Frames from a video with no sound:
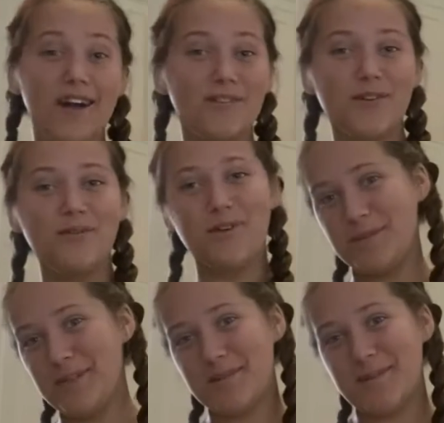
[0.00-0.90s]
everyone, welcome
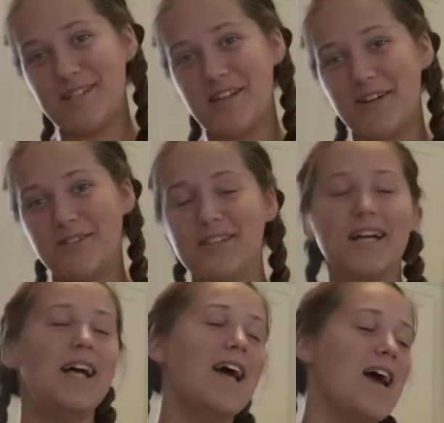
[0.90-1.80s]
back to my channel.
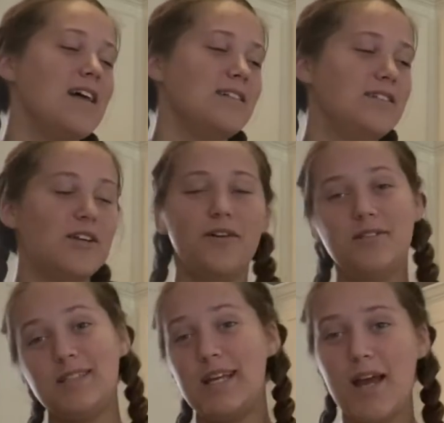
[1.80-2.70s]
So
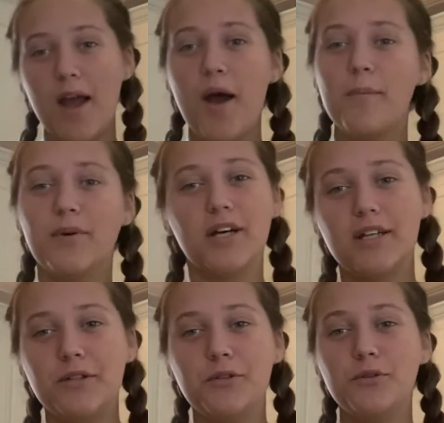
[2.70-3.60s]
today I'm going
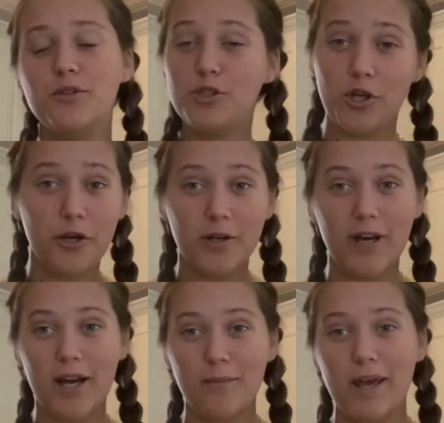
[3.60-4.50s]
to show you how
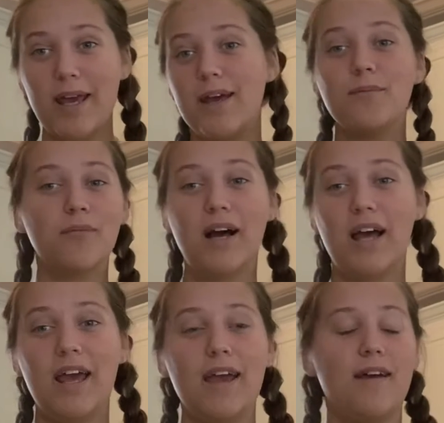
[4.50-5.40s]
to make
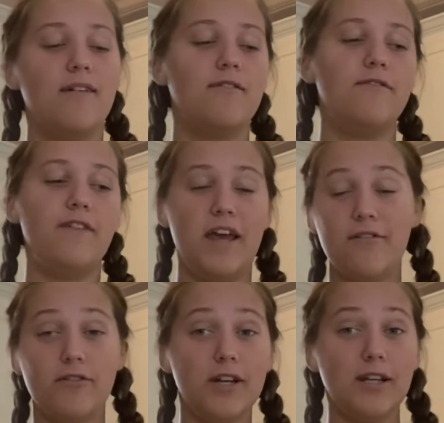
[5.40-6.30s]
my
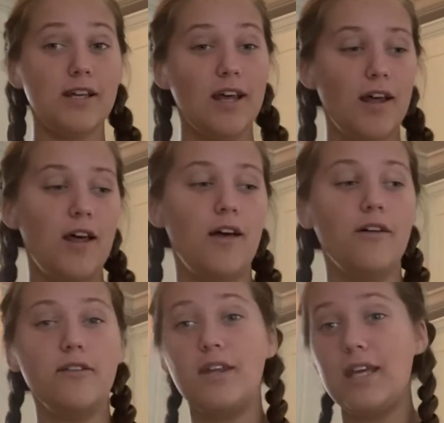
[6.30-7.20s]
favorite
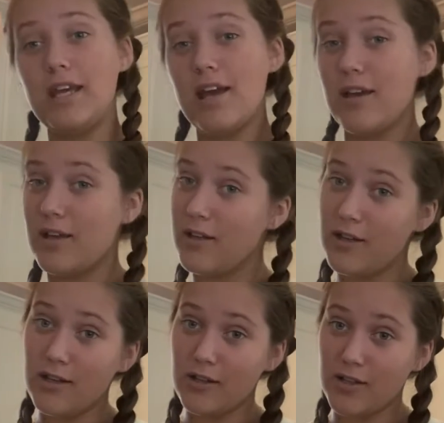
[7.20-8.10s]
healthy
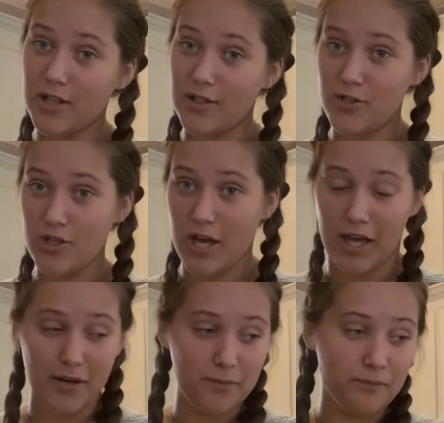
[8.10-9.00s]
lunch
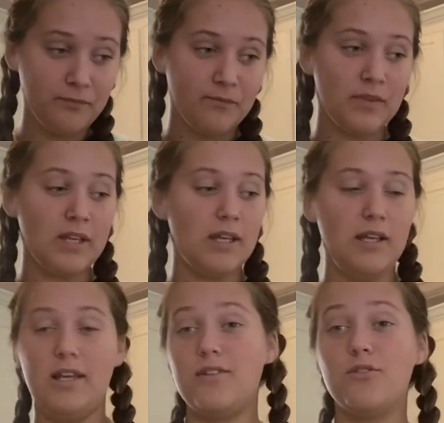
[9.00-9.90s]
item.
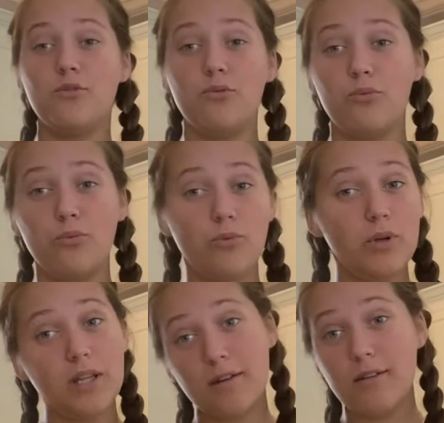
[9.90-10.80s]
It's
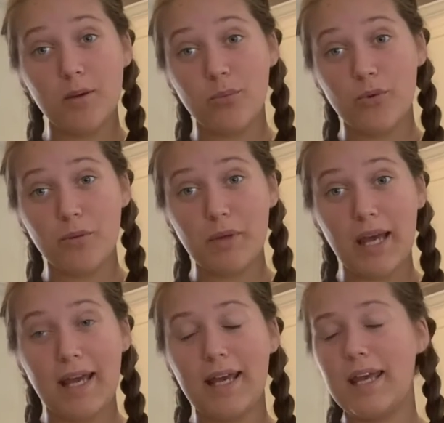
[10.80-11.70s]
really simple to
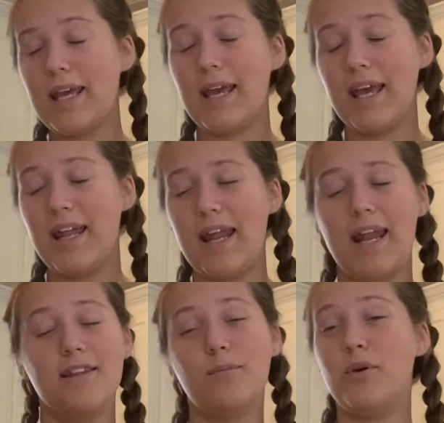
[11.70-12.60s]
make and it
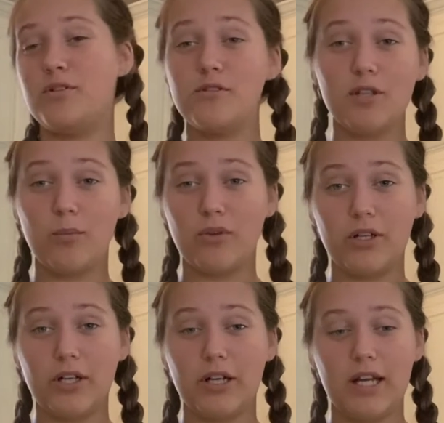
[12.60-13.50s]
has a bunch of simple
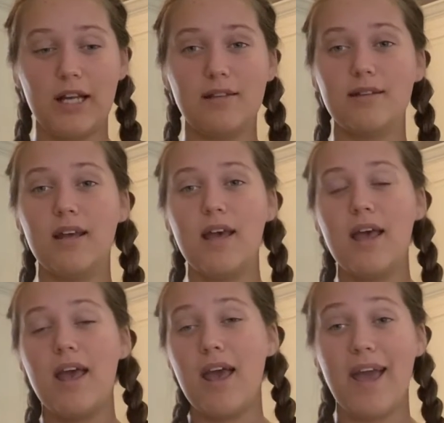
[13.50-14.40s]
ingredients
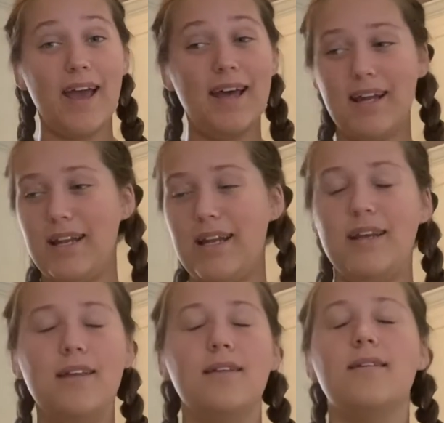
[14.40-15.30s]
and it
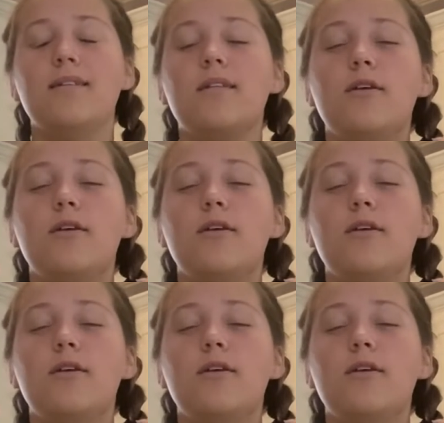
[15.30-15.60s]
is